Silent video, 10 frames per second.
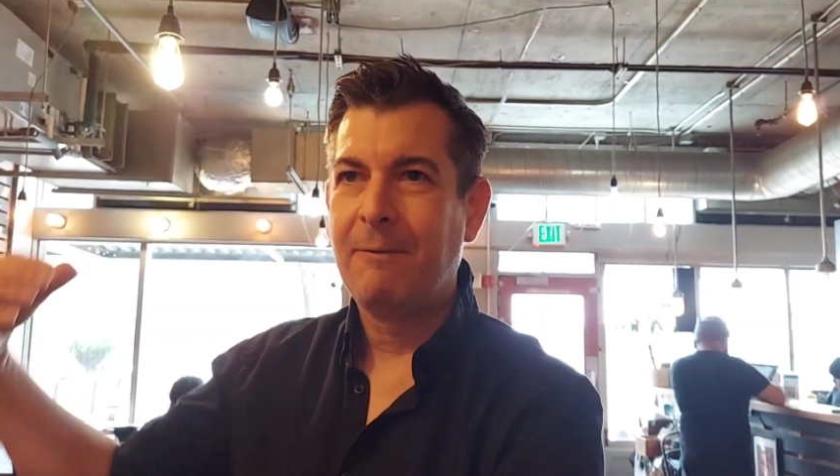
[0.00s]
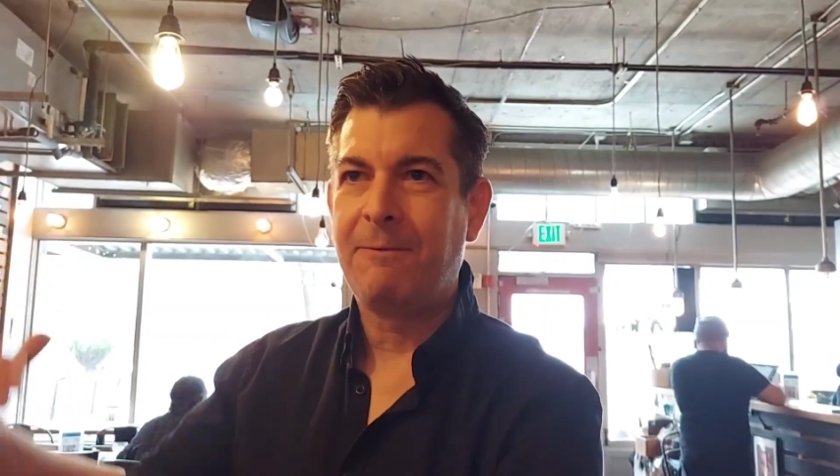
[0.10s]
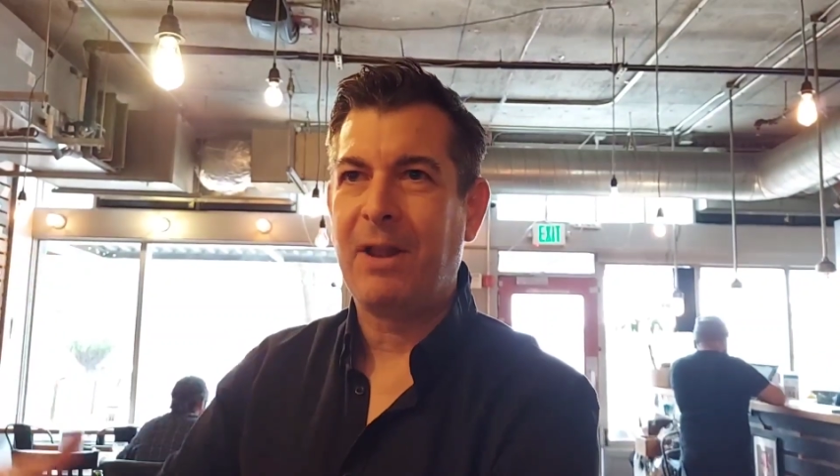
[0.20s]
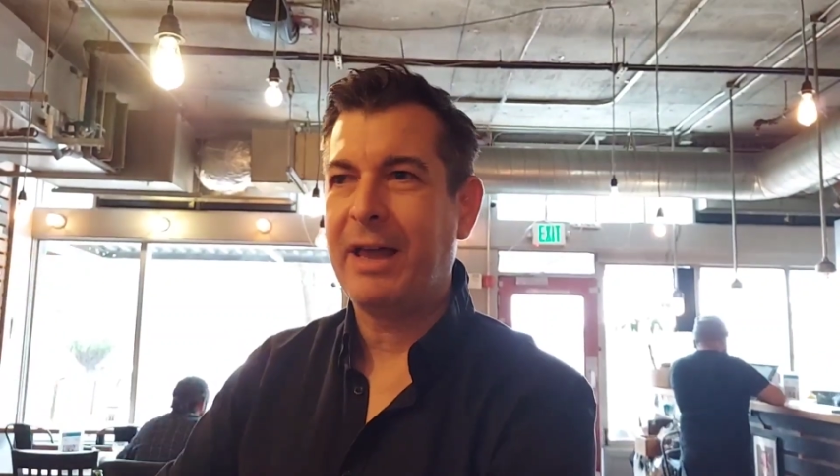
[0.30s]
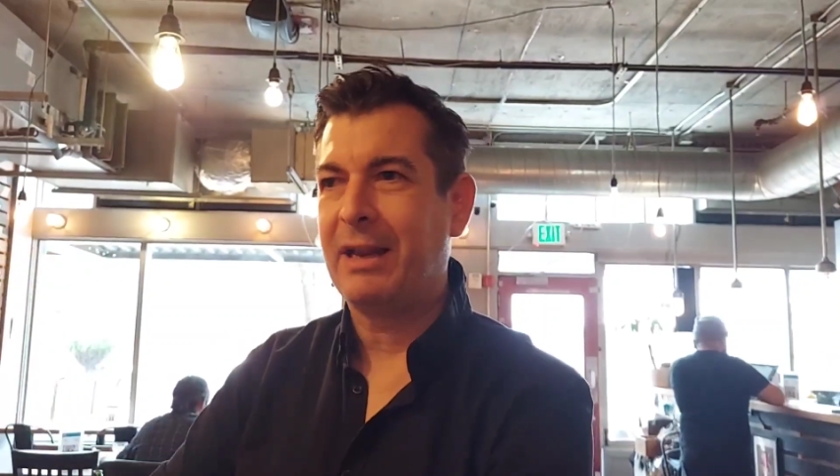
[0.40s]

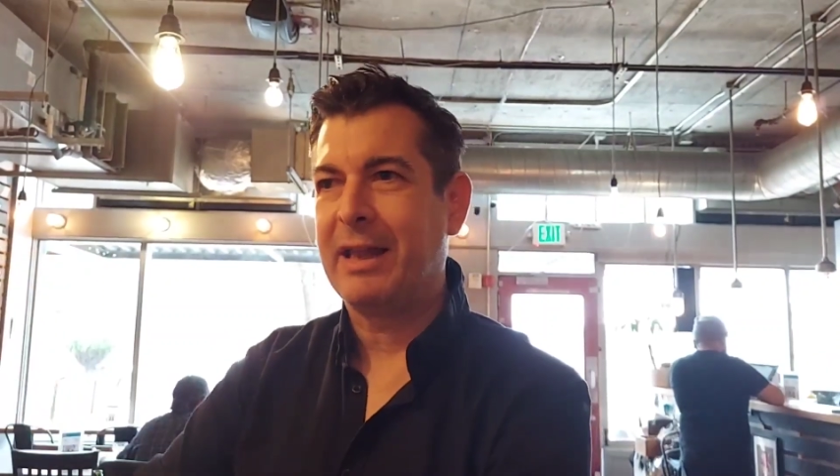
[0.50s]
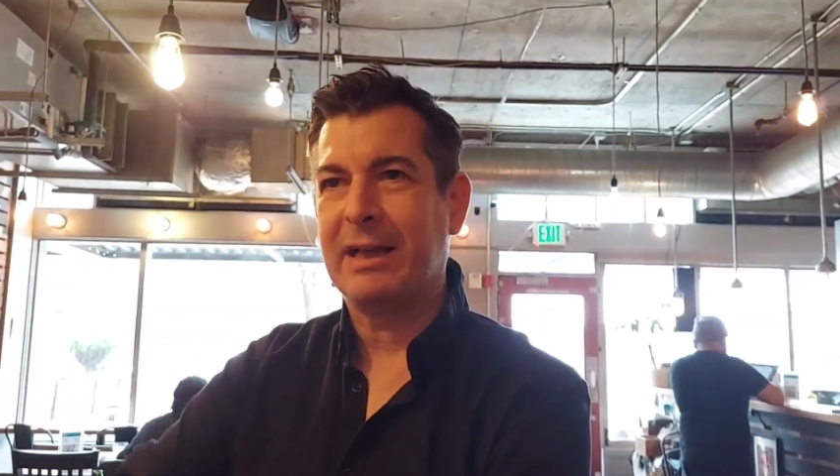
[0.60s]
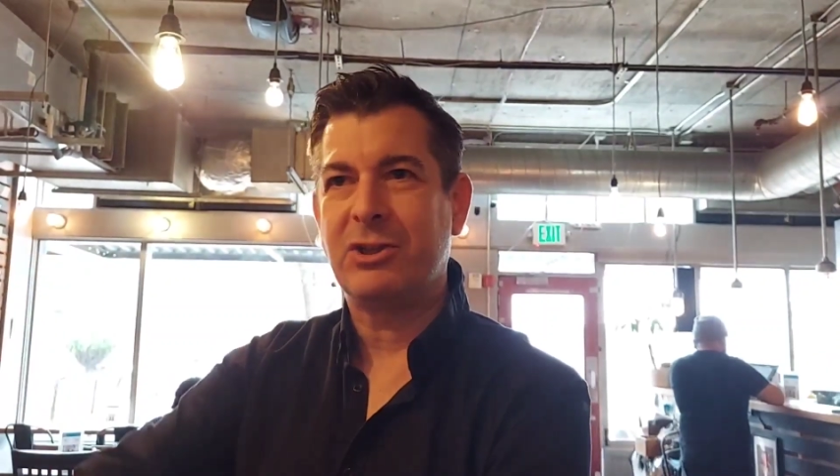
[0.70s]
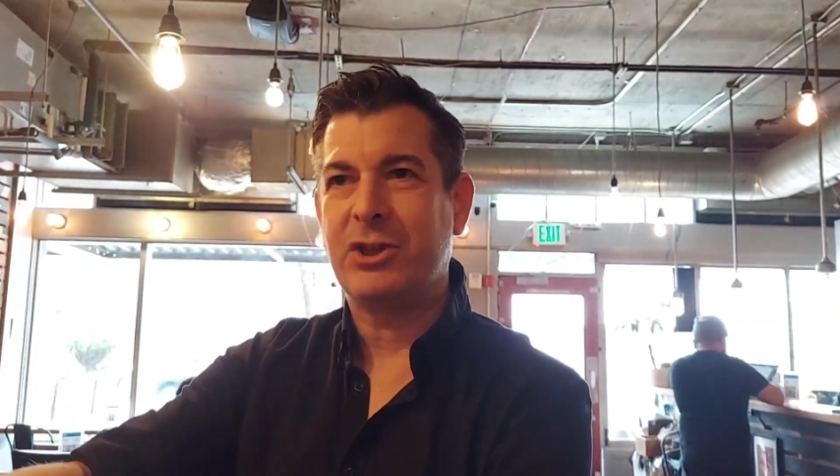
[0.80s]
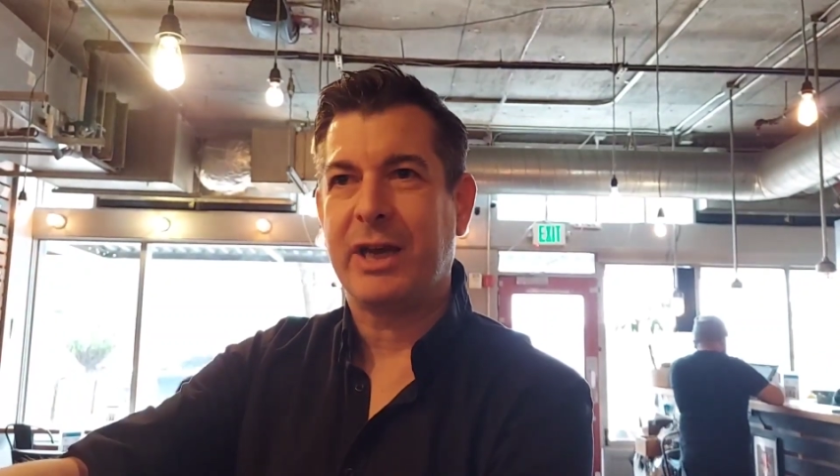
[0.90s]
fly into
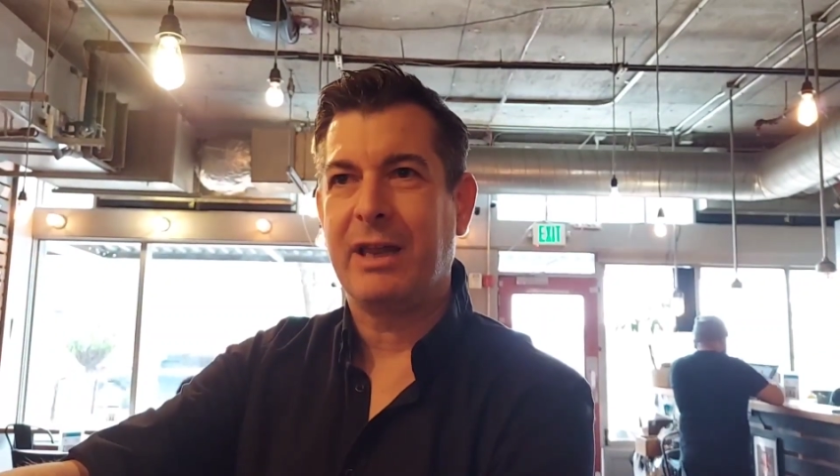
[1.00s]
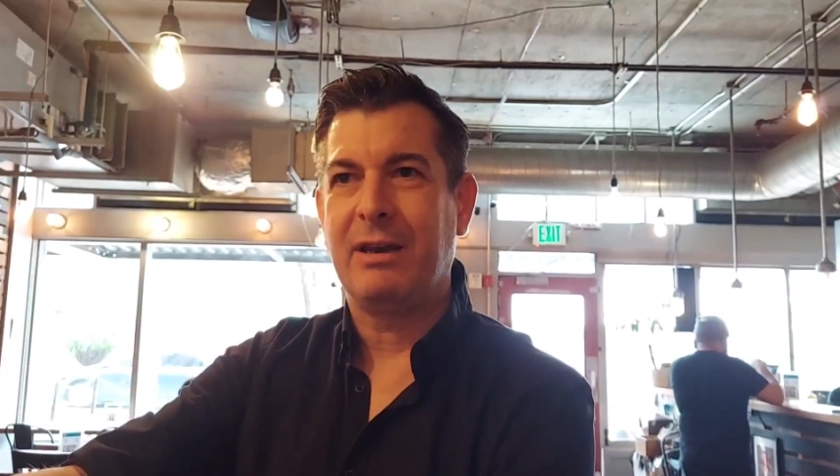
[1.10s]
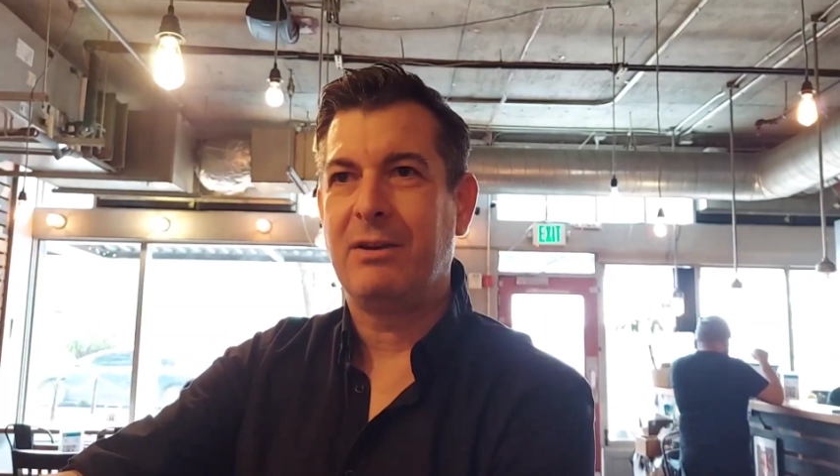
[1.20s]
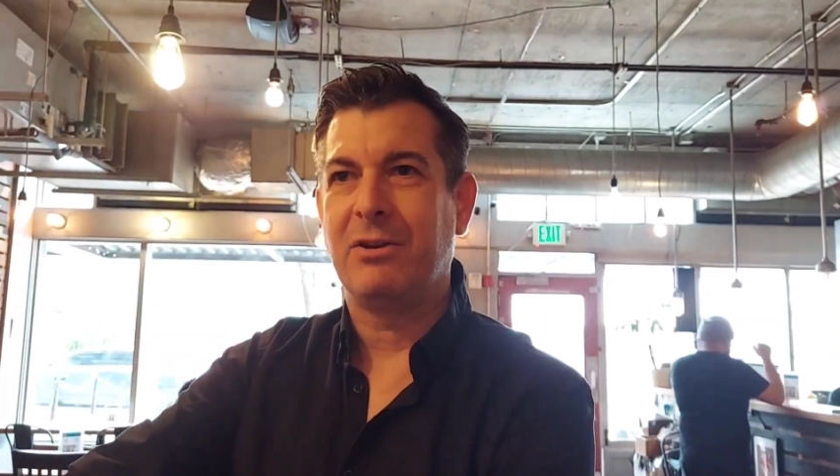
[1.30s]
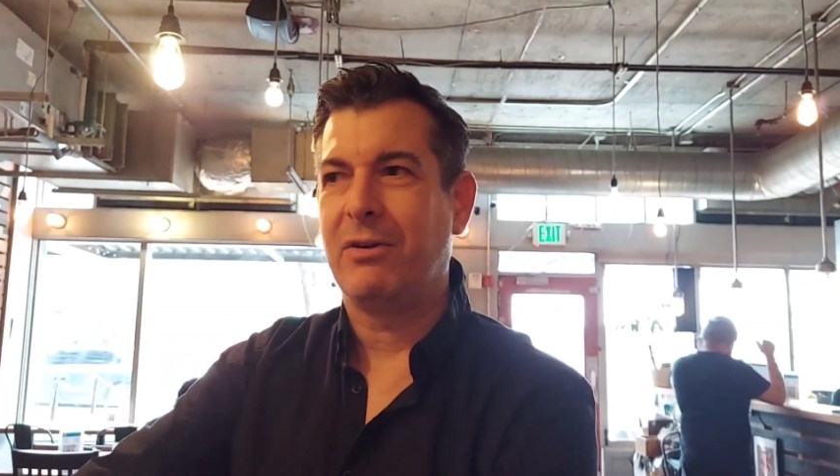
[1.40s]
like a
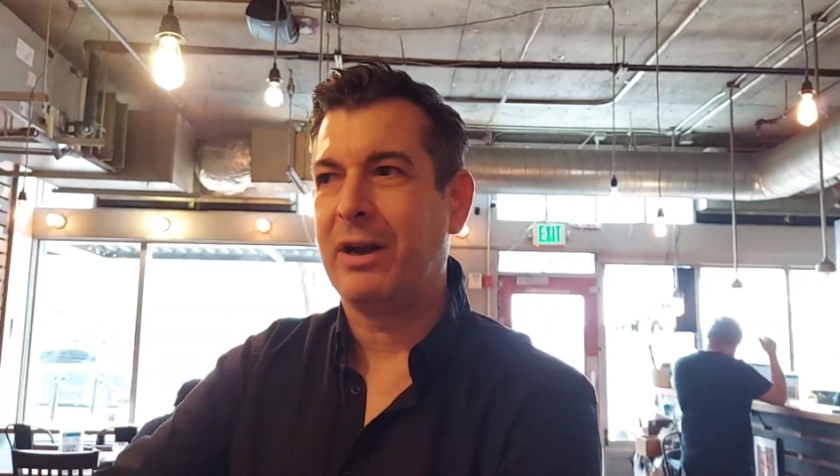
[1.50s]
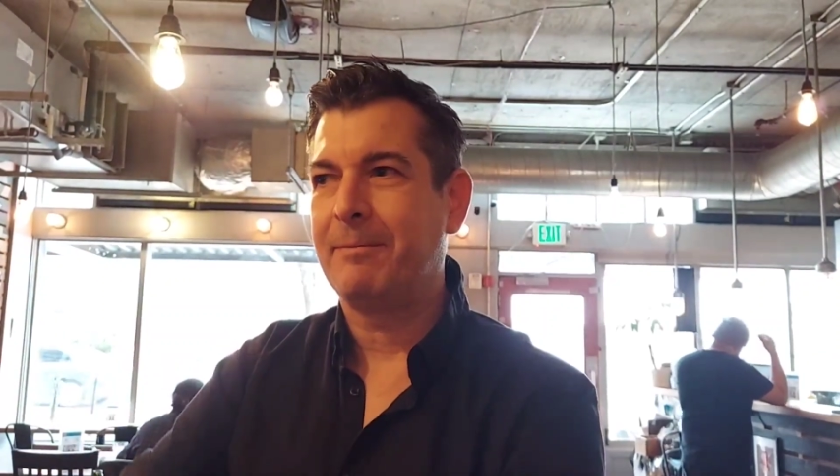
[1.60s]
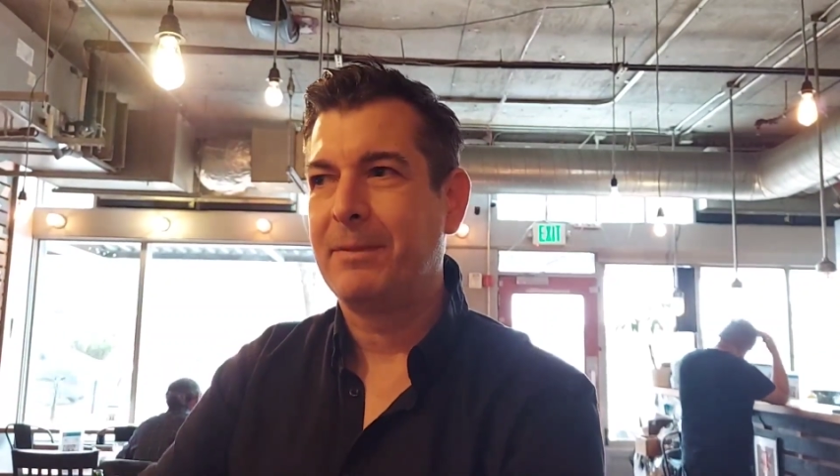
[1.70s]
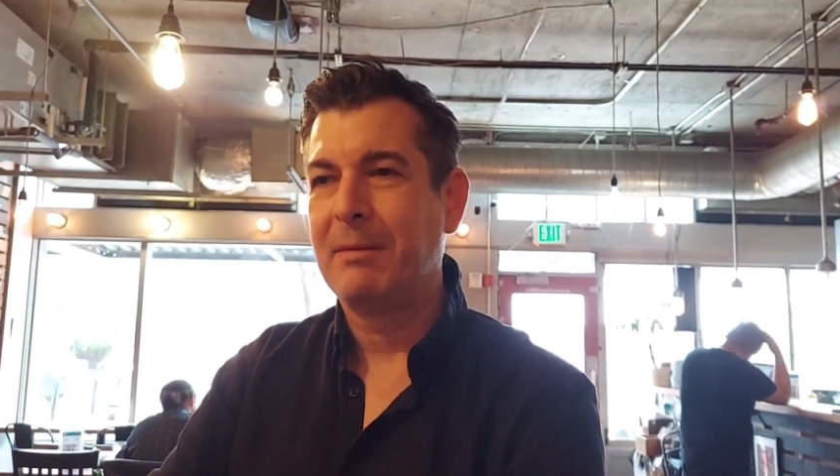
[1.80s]
chicken during